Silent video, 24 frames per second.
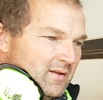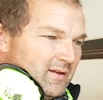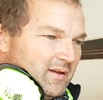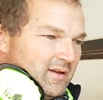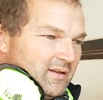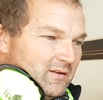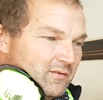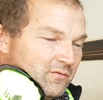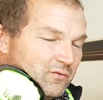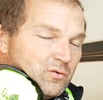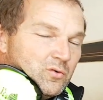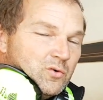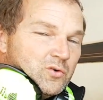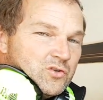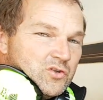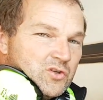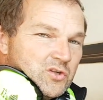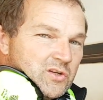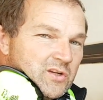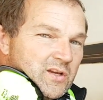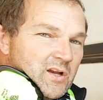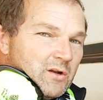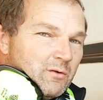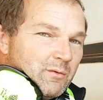and of course,
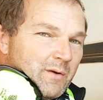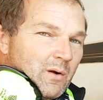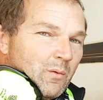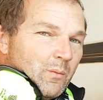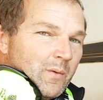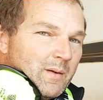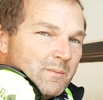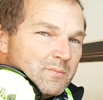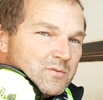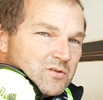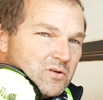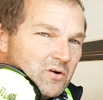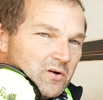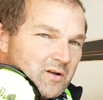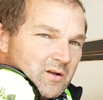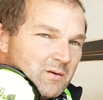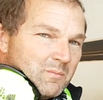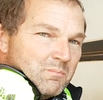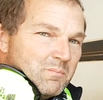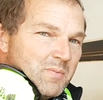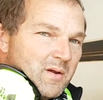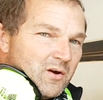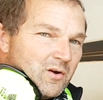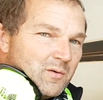you can go to our website
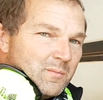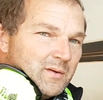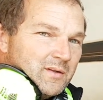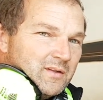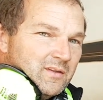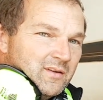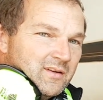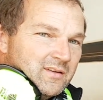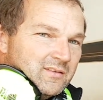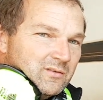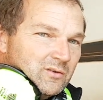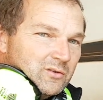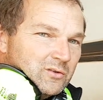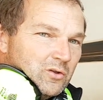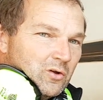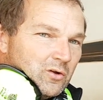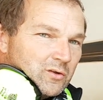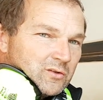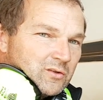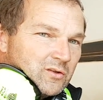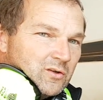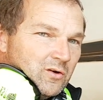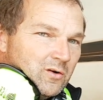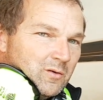at
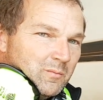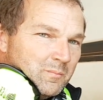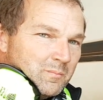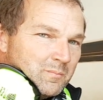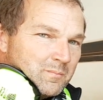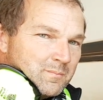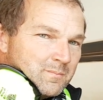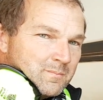berrimadiesel.com.